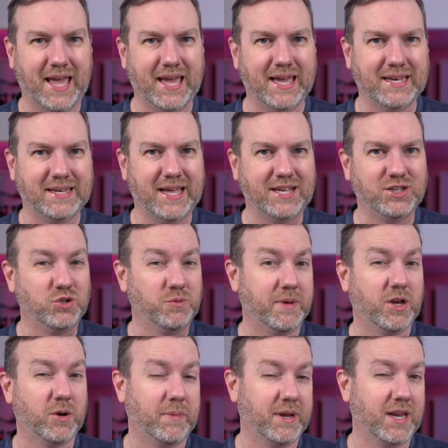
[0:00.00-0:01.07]
And as you
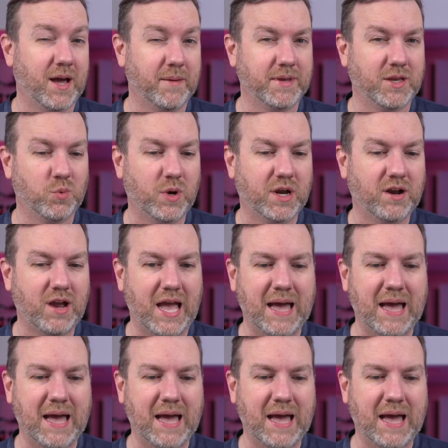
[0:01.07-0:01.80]
may or may not be aware,